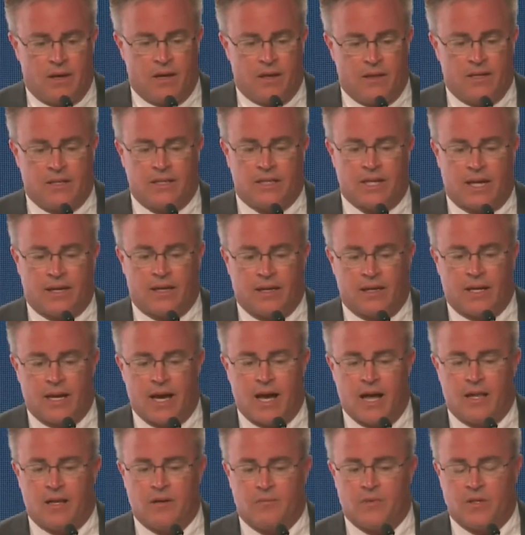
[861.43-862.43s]
The second
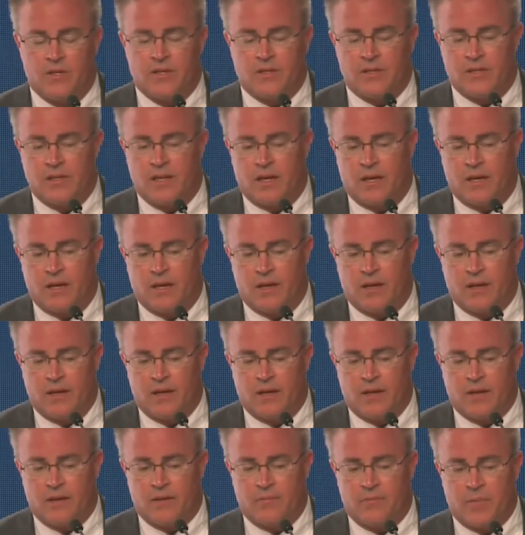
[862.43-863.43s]
column is the
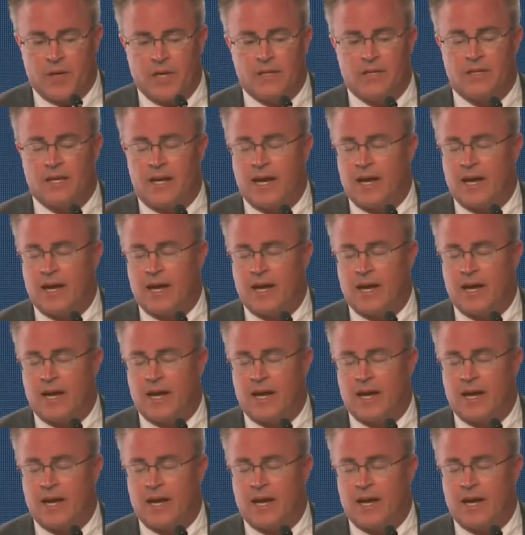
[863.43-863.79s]
pigs that